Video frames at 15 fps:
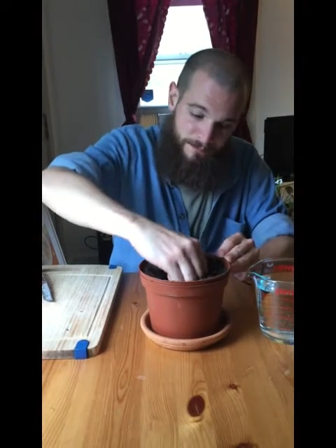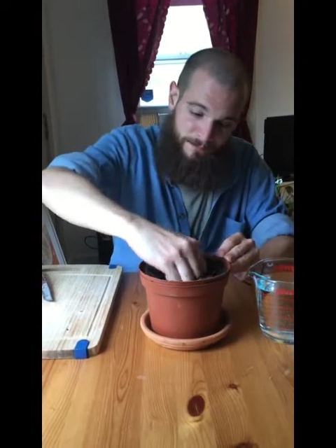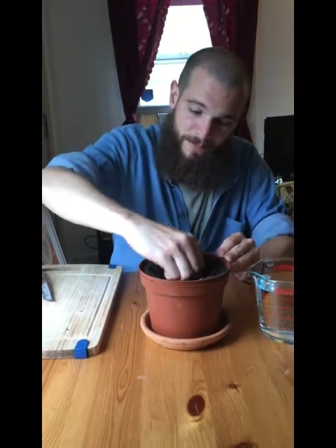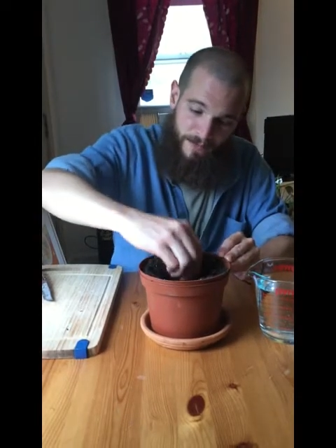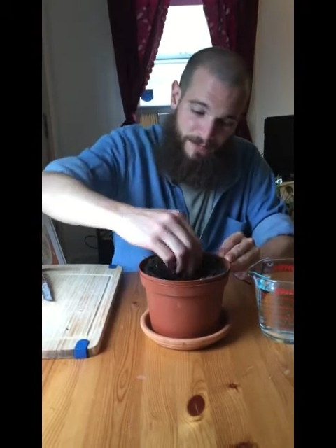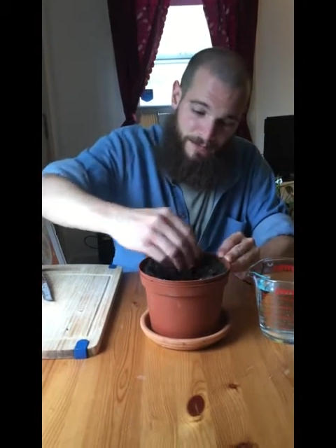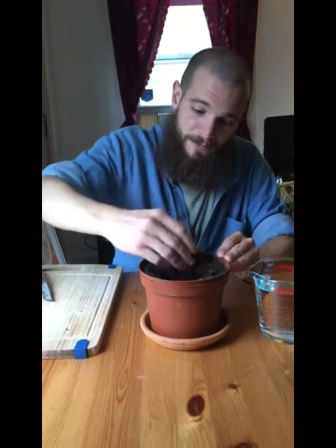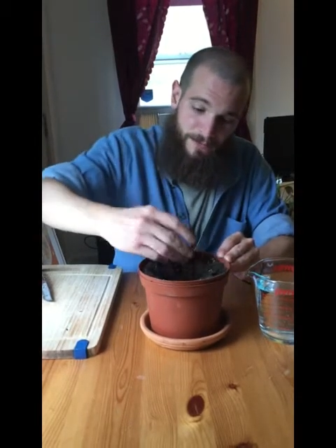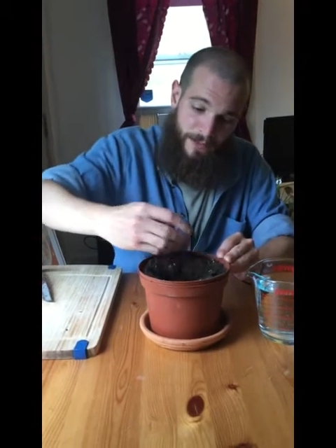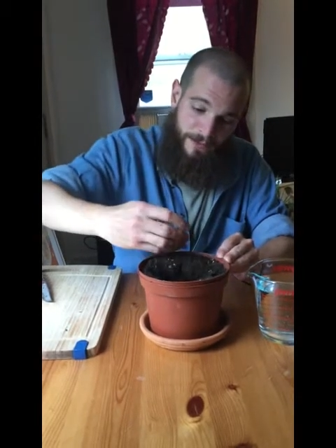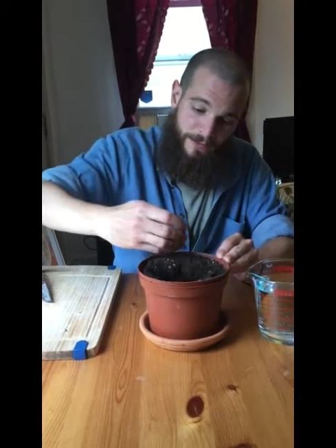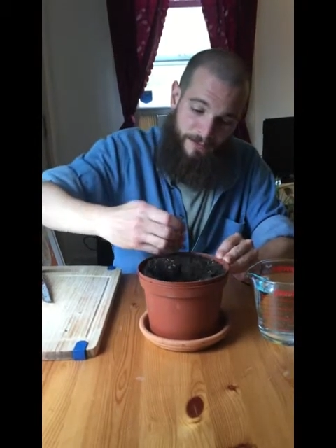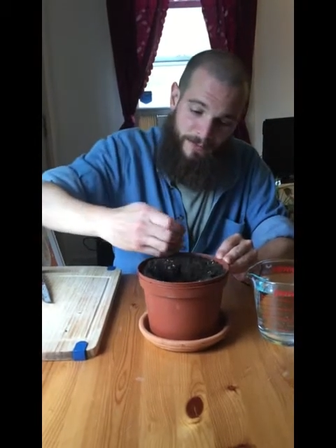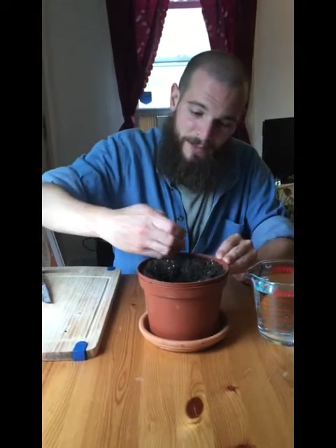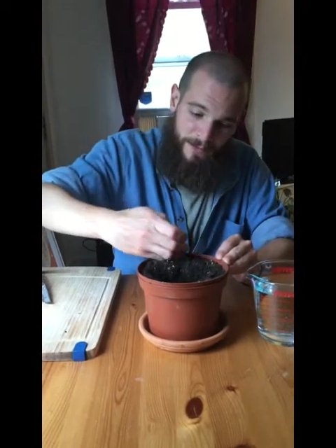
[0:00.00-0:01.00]
that's the
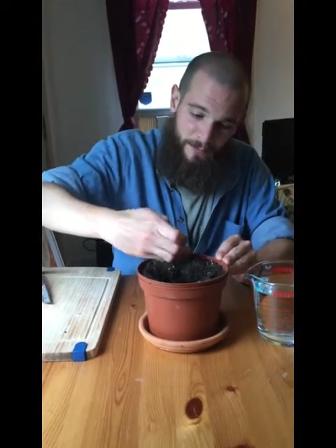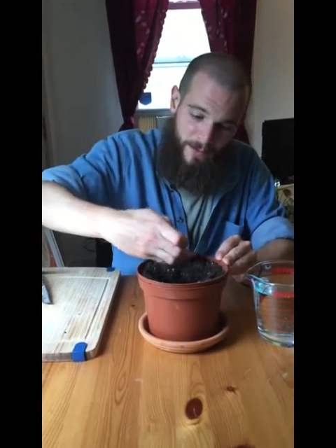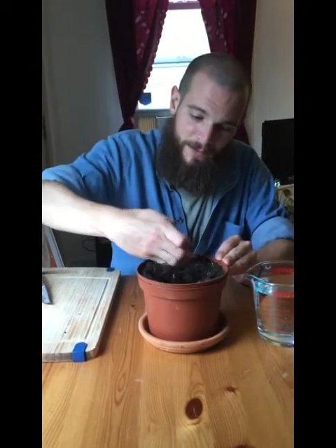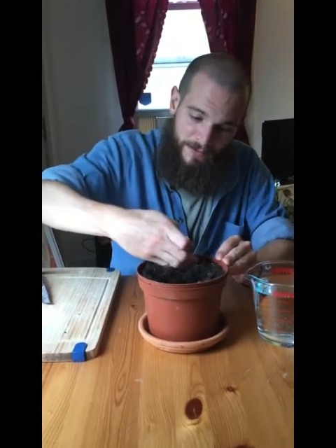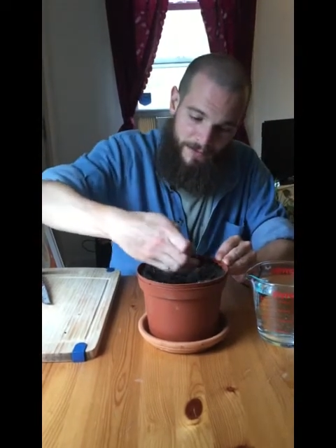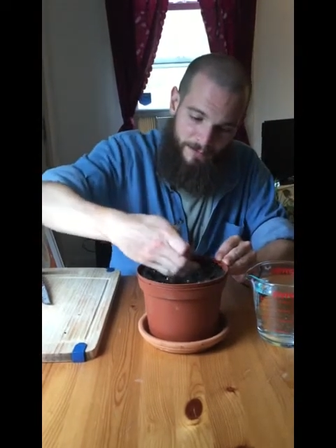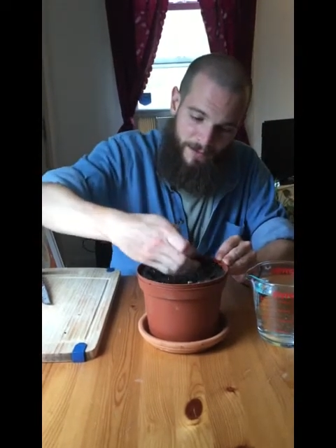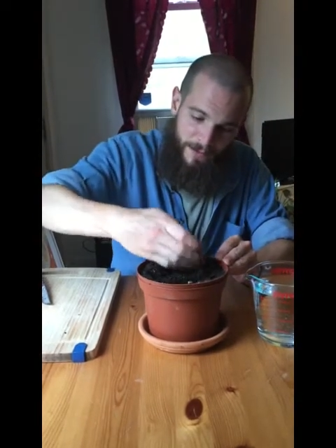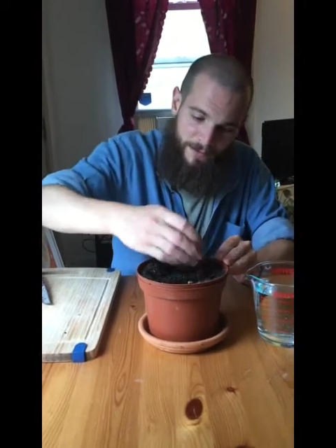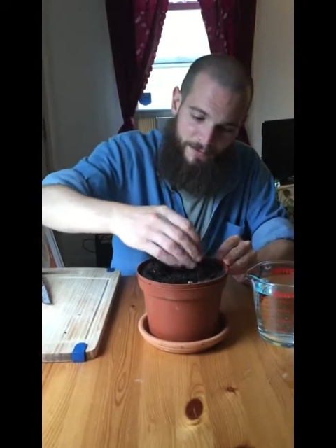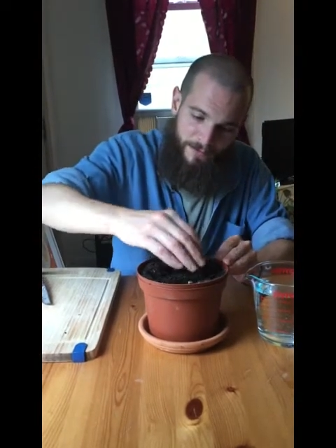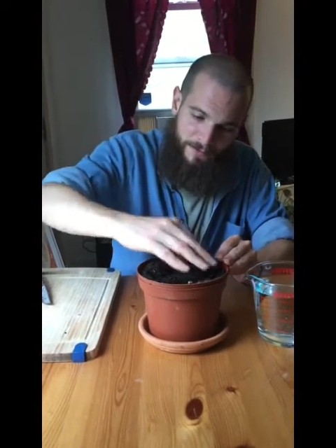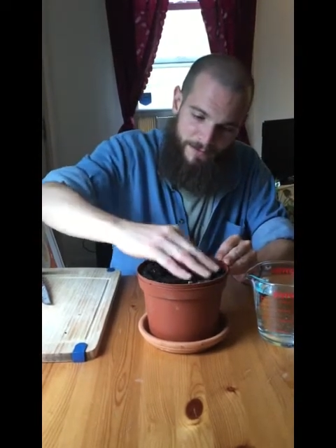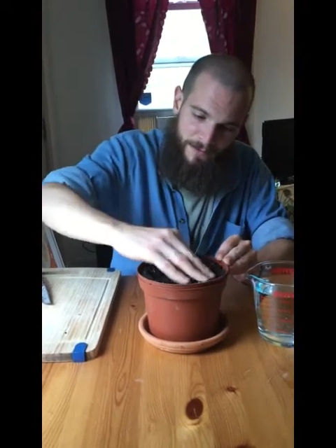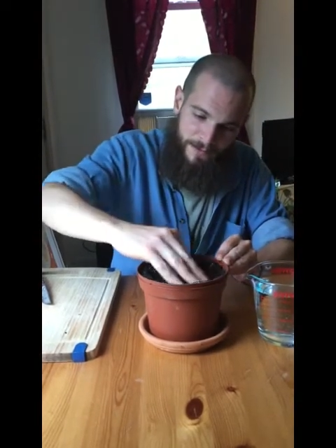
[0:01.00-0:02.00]
direction the plant wants to grow
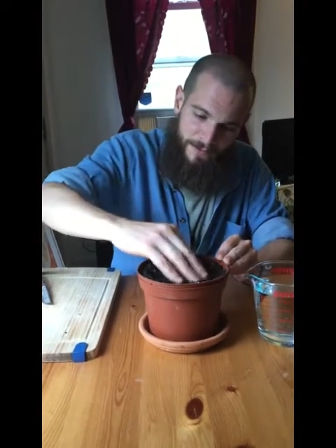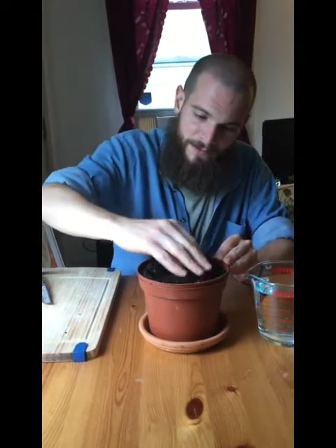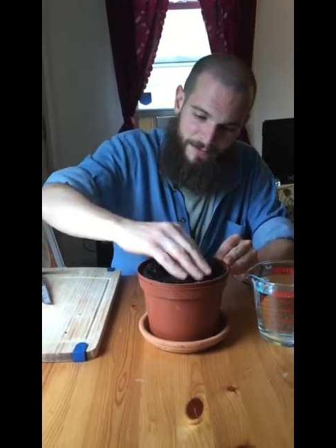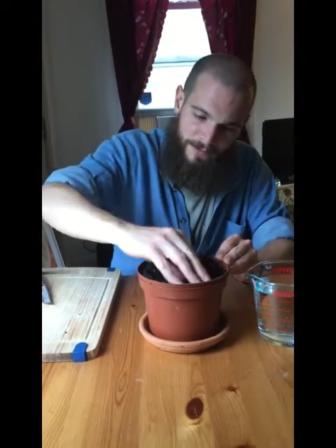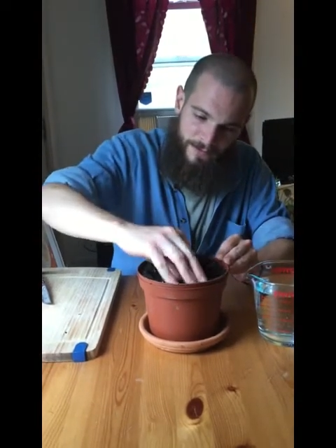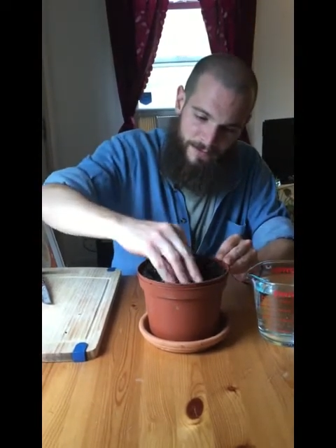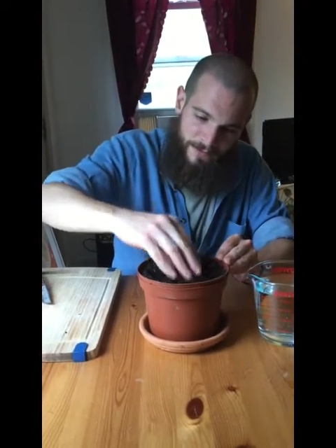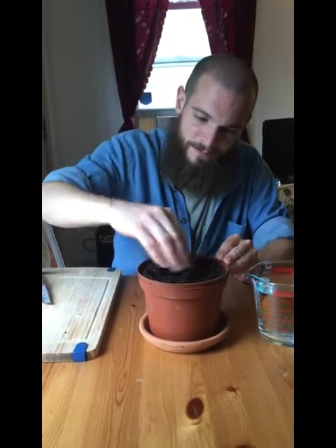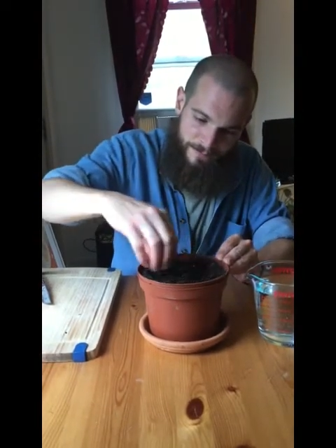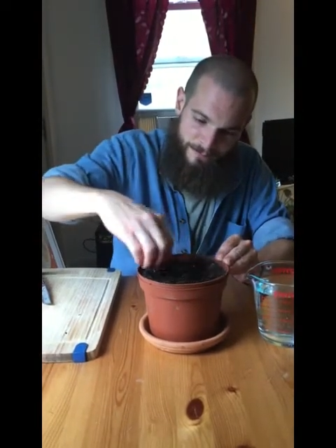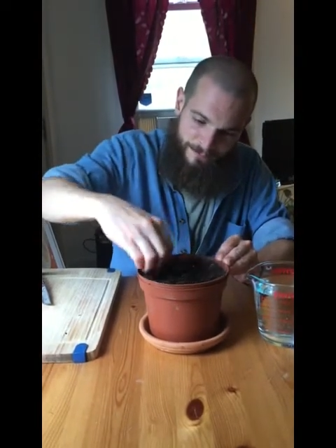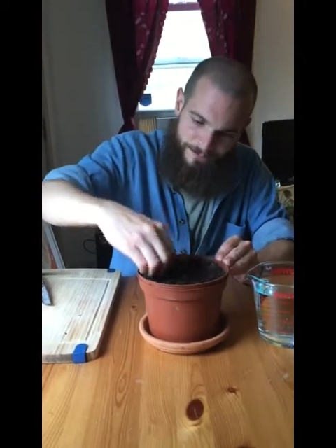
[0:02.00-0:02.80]
and needs to get the sun.